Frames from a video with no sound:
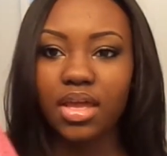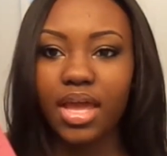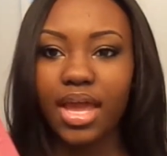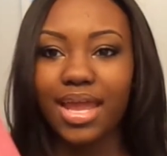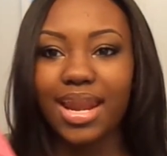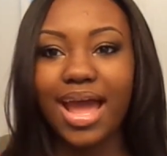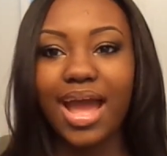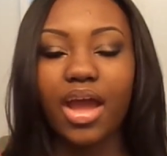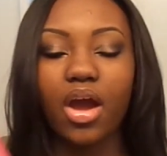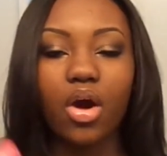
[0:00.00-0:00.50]

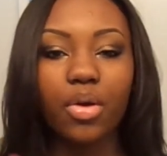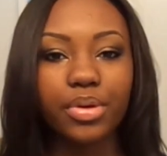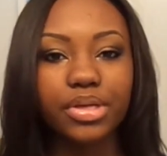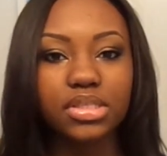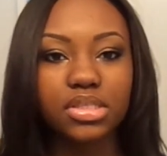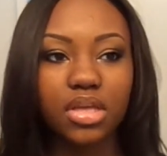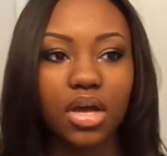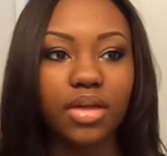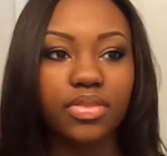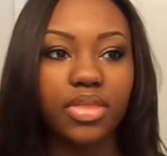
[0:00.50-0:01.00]
And I
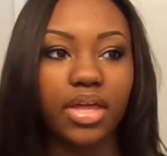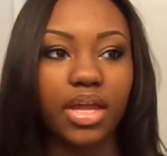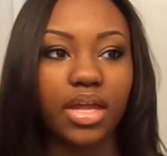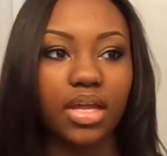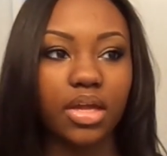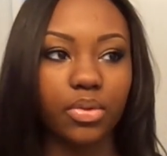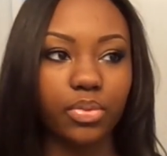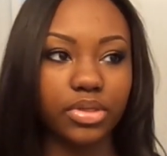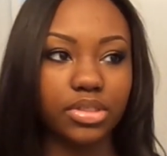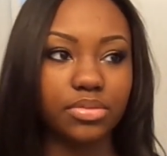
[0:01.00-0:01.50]
always thought
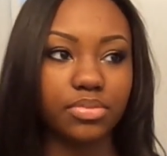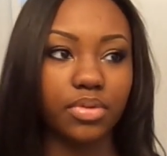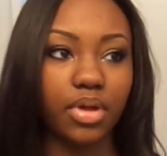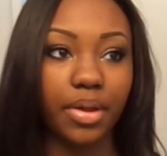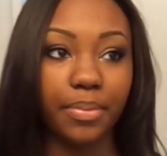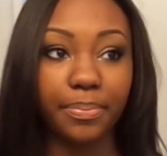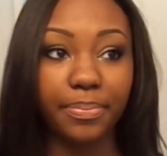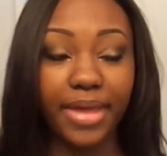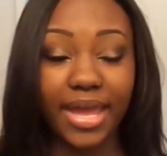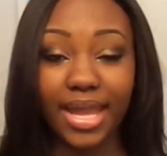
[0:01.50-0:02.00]
that it was
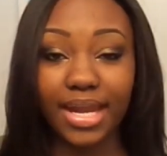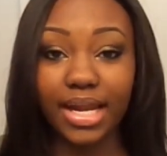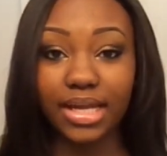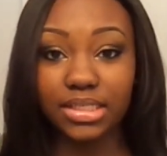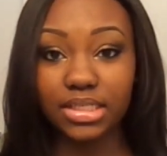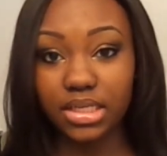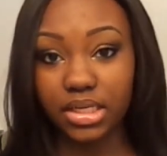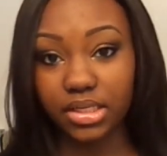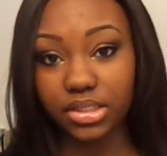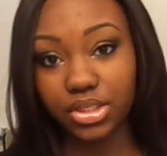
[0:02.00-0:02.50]
a bad
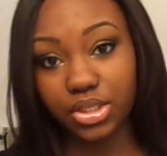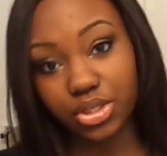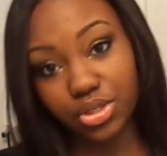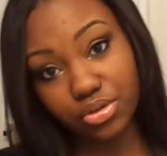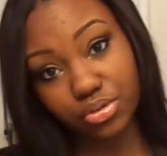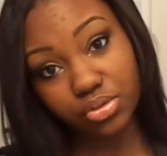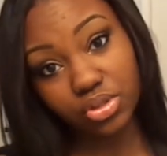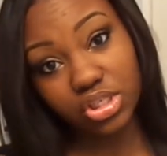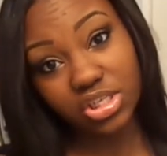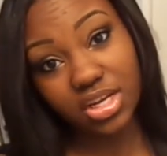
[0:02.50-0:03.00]
idea to
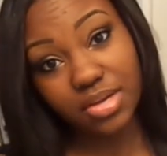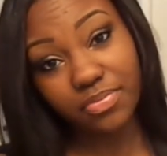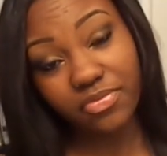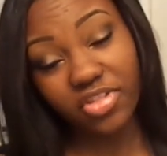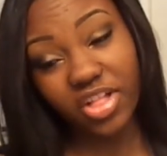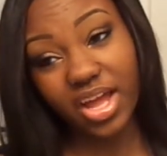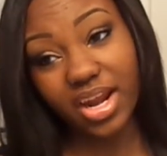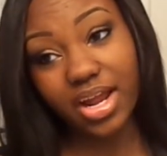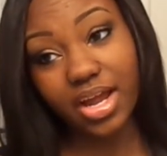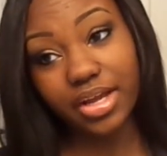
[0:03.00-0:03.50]
use cheap
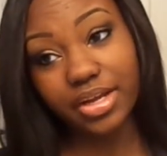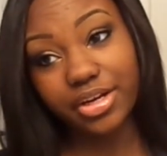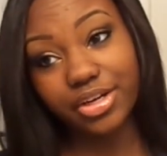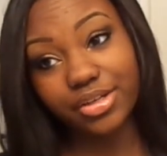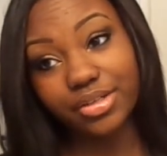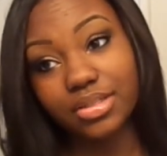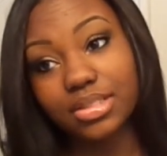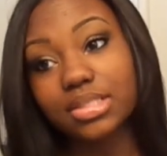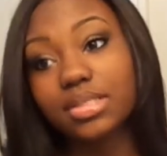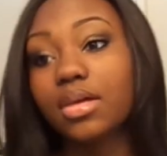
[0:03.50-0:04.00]
flat
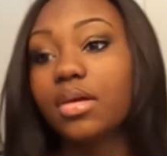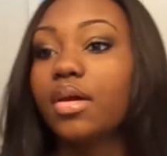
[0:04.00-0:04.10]
irons,